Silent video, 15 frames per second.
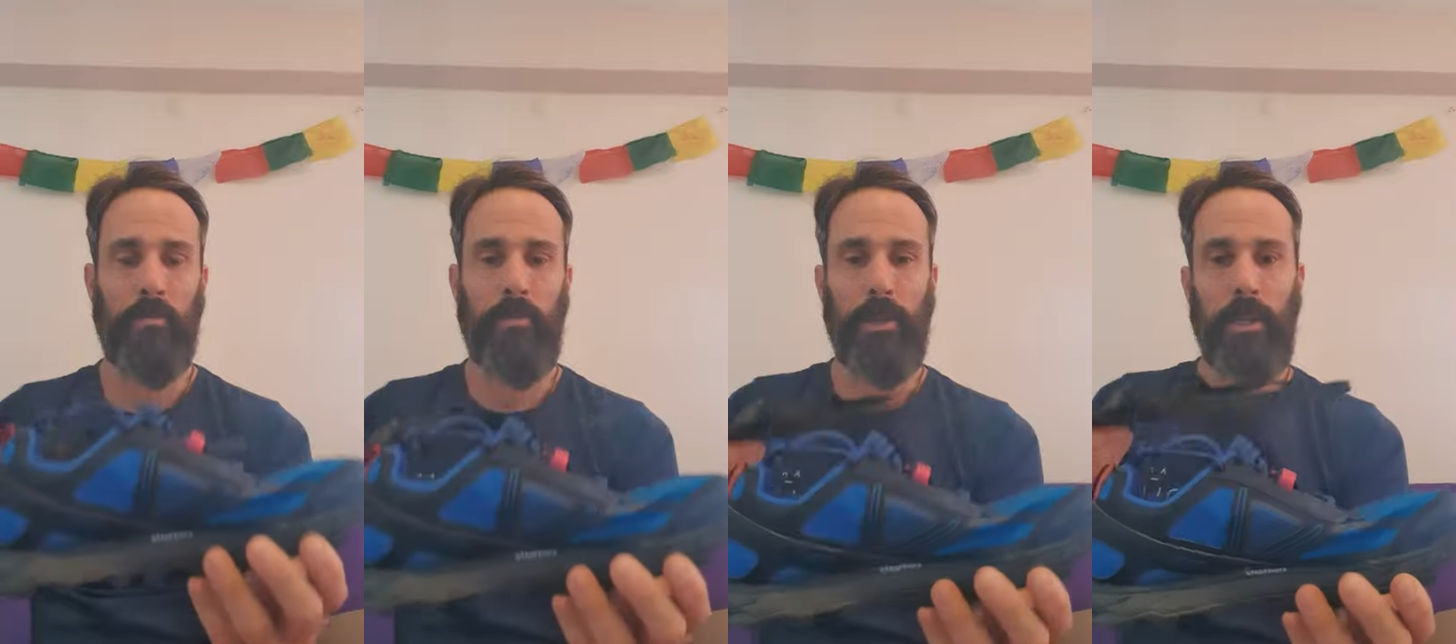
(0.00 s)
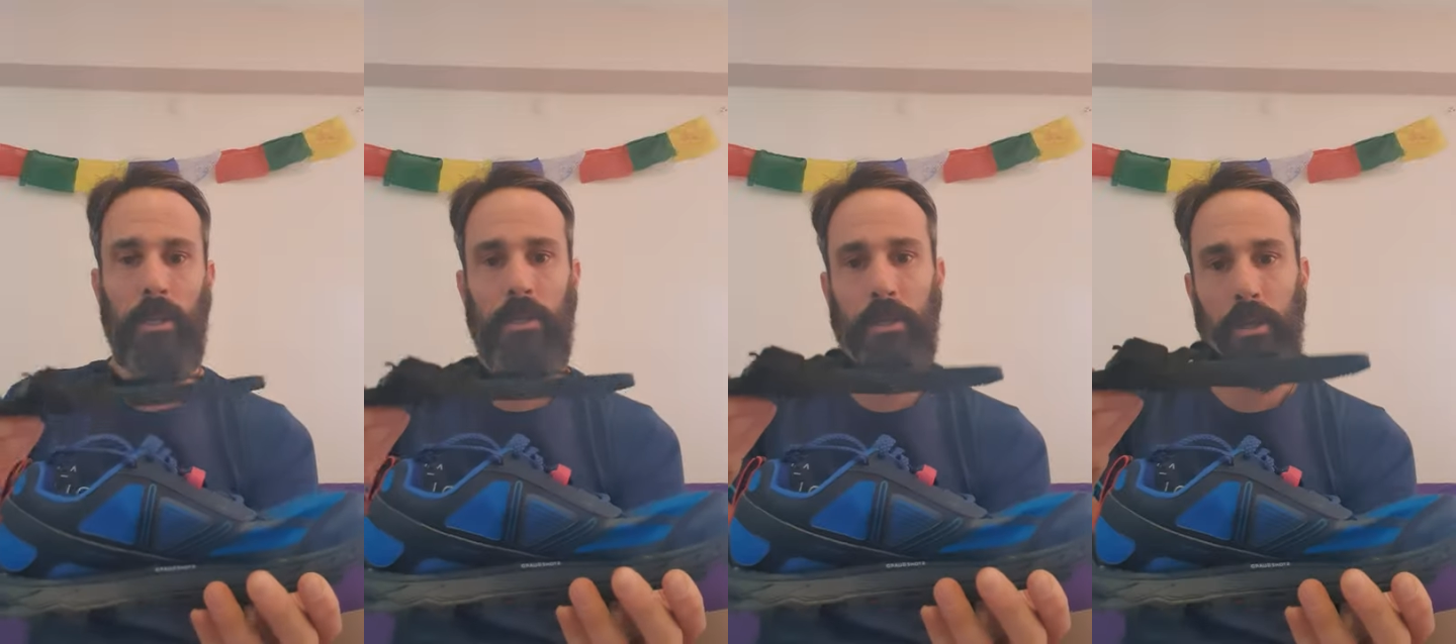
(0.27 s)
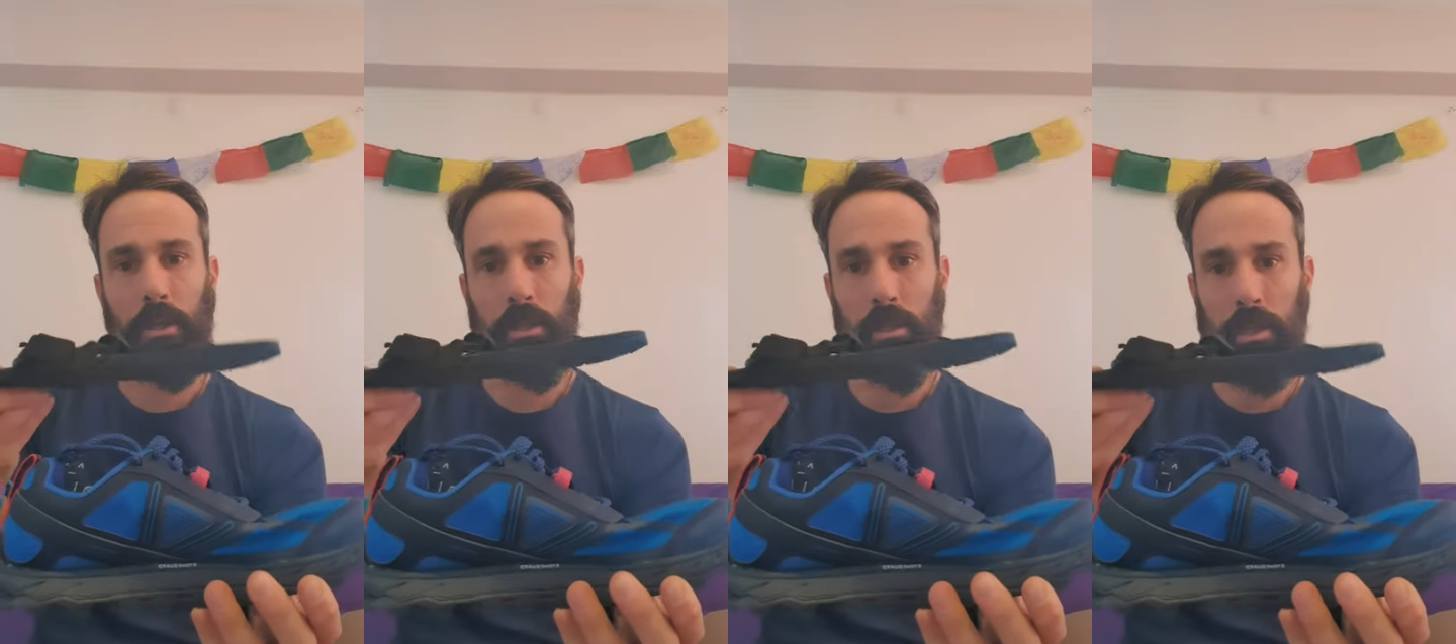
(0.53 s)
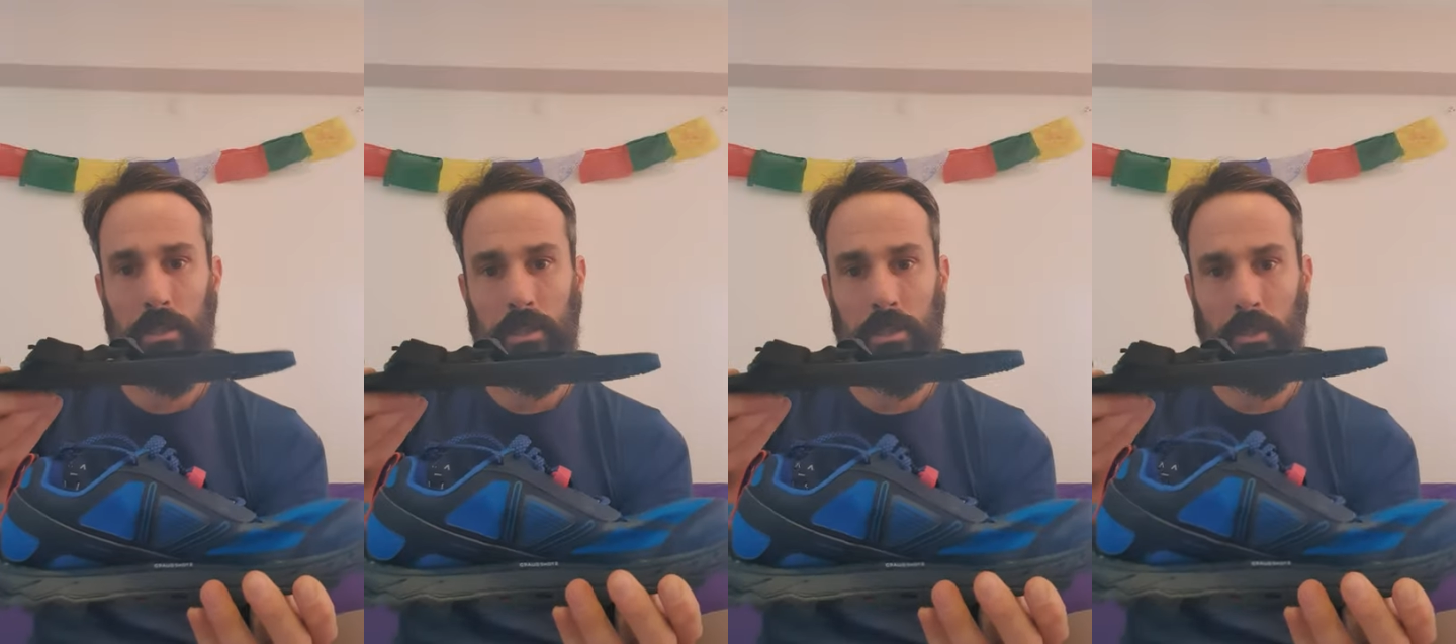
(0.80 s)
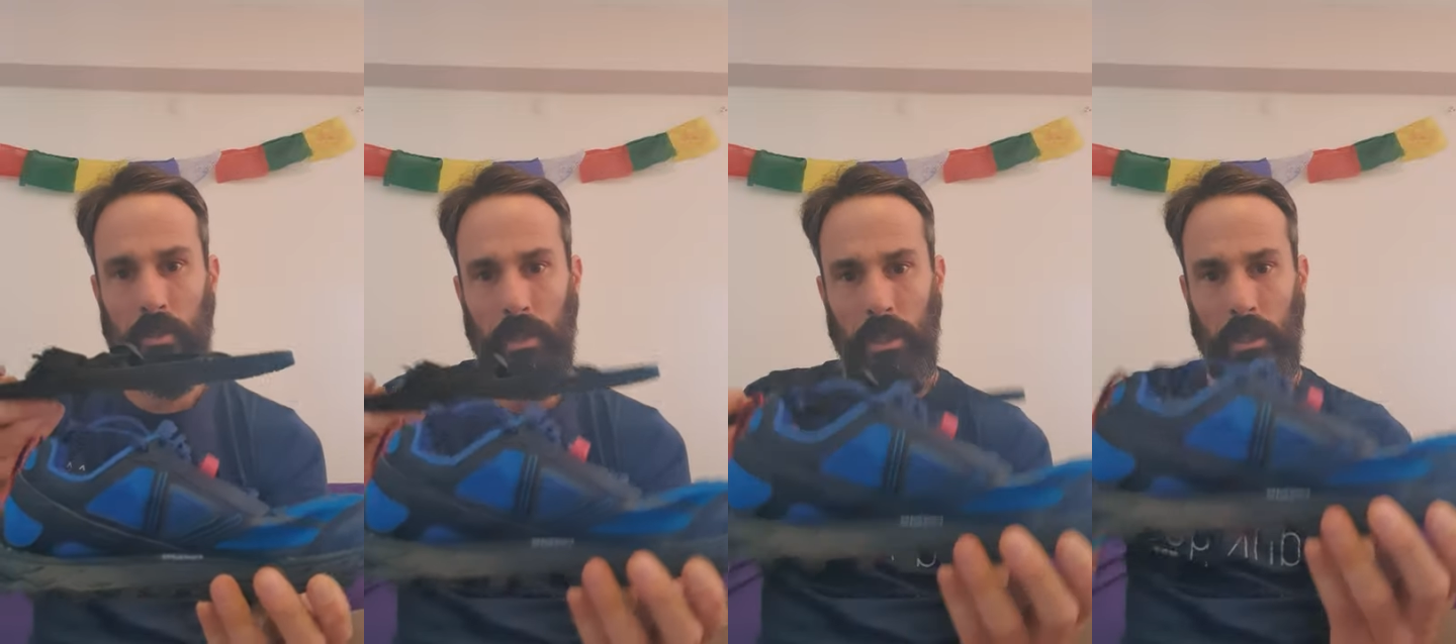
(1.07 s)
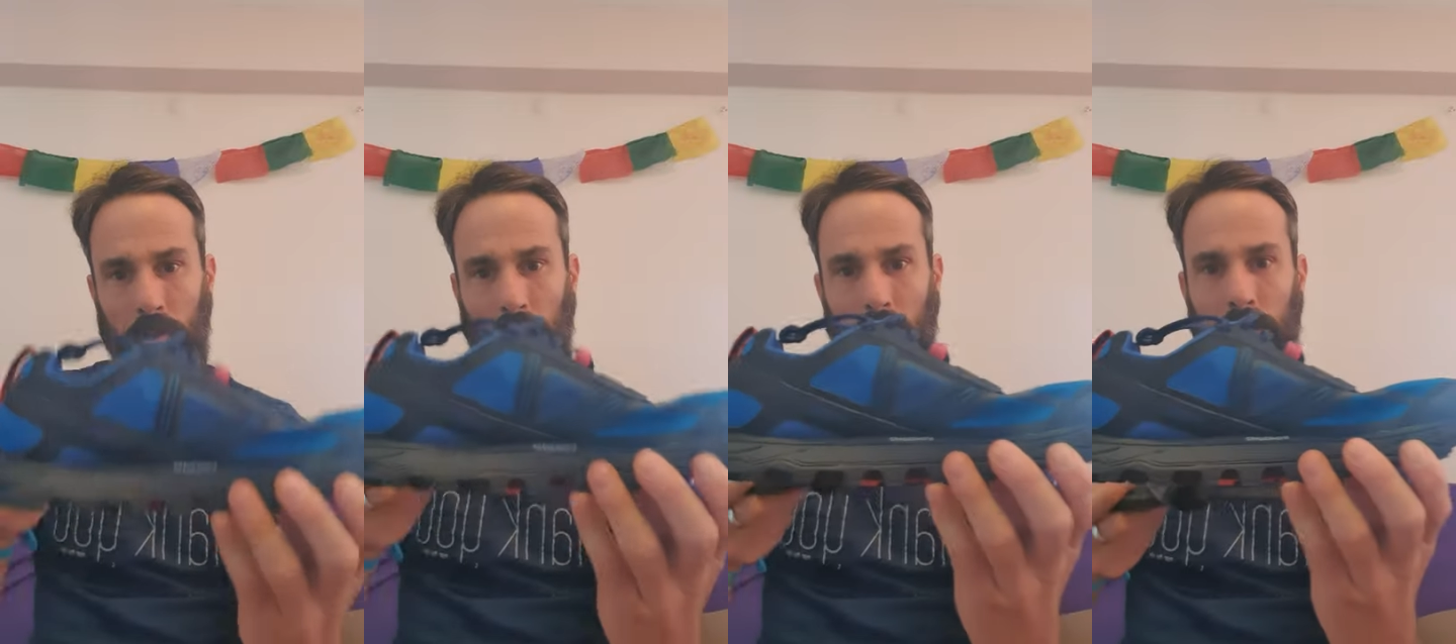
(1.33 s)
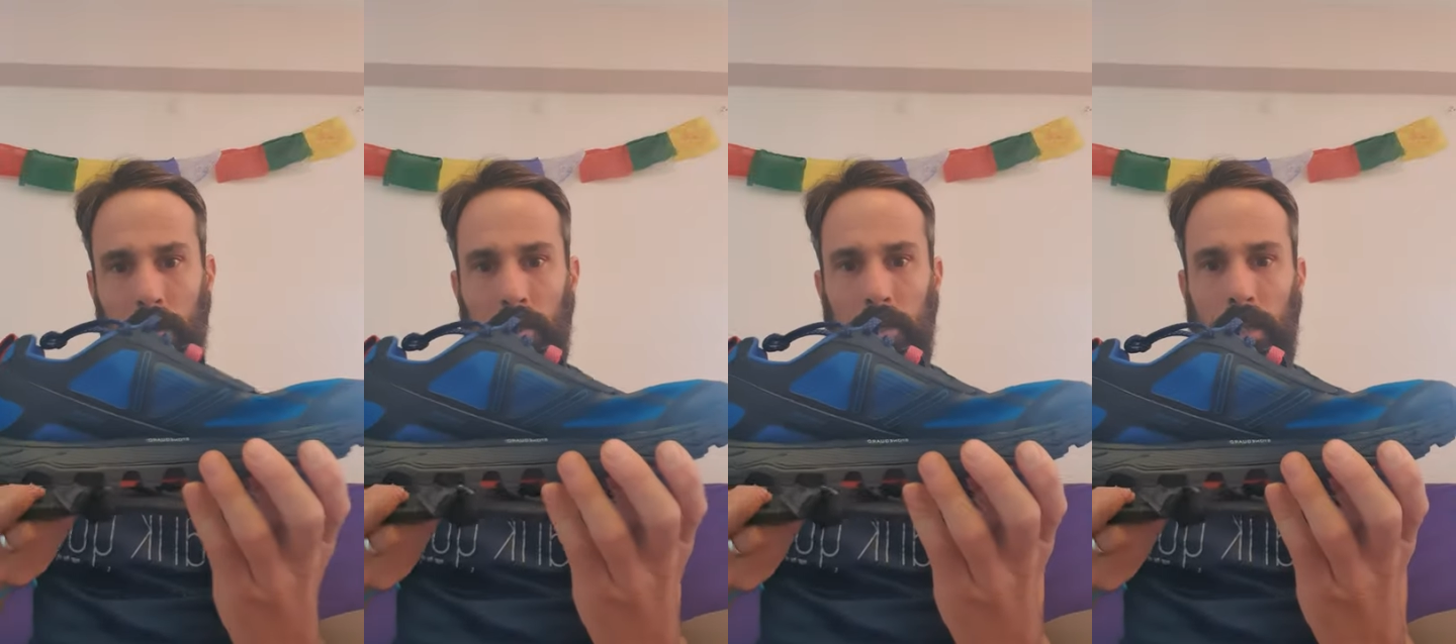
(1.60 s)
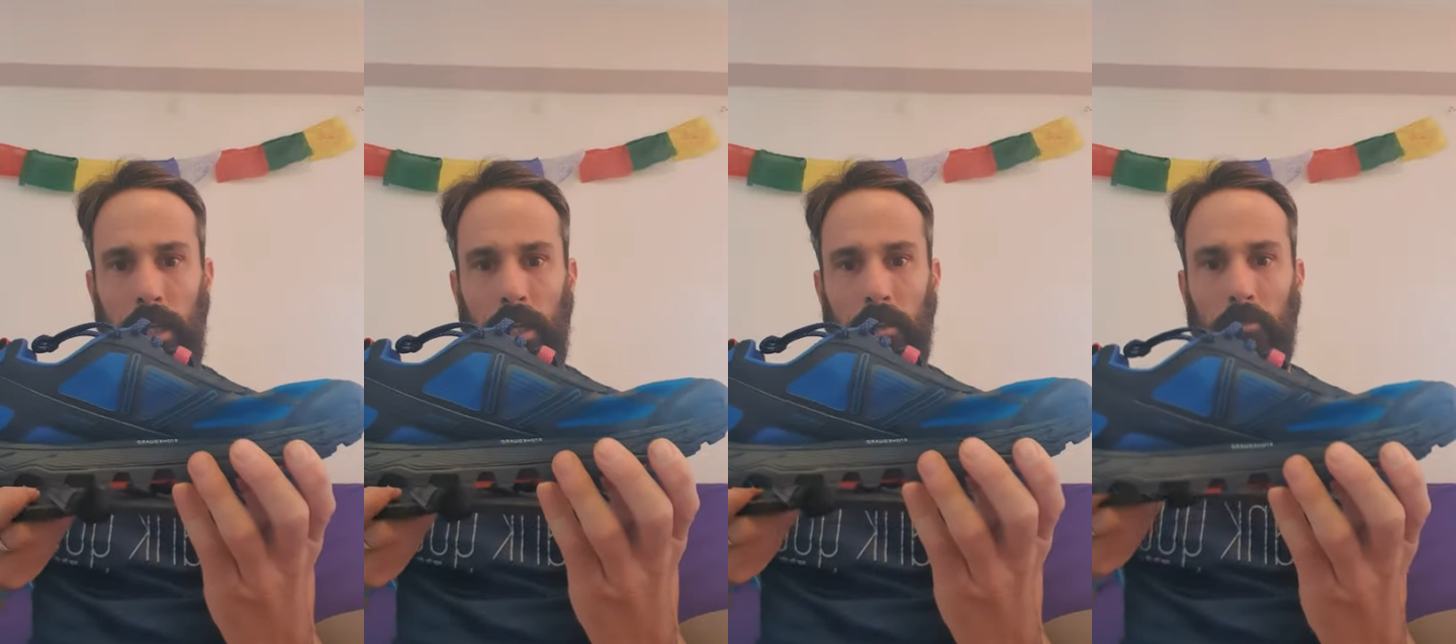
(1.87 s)
but these two are going to run the
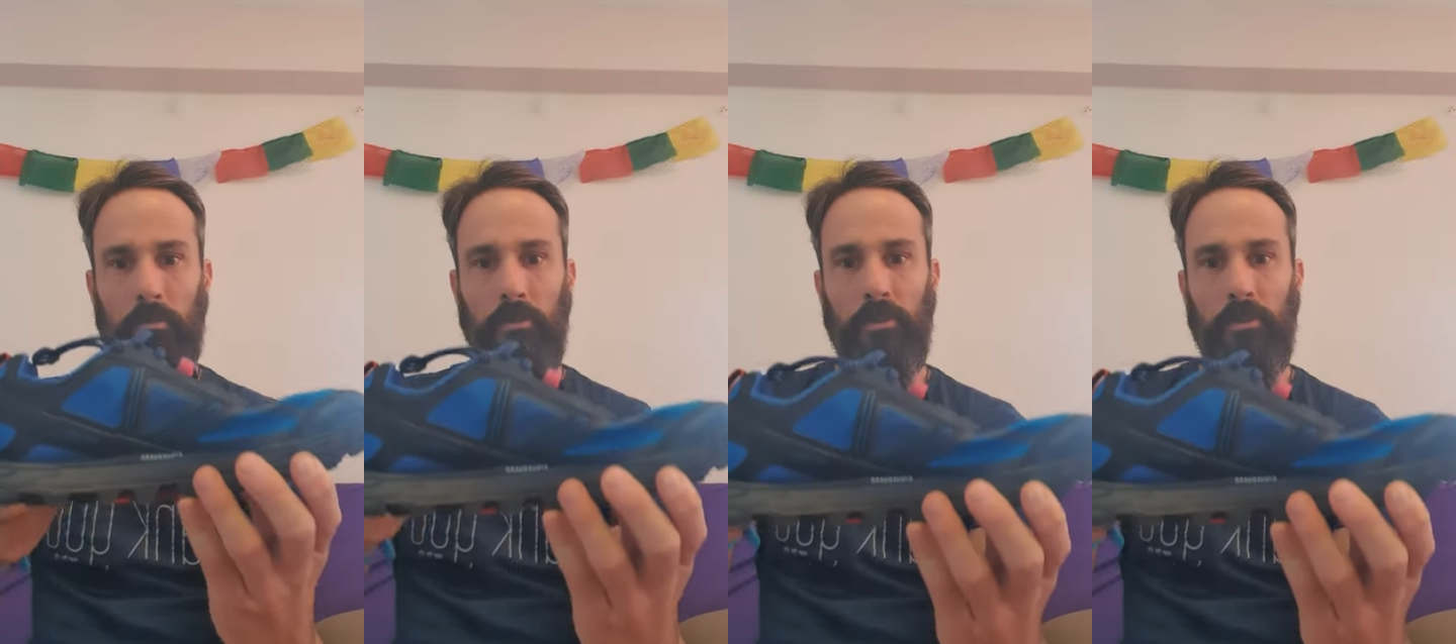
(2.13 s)
same.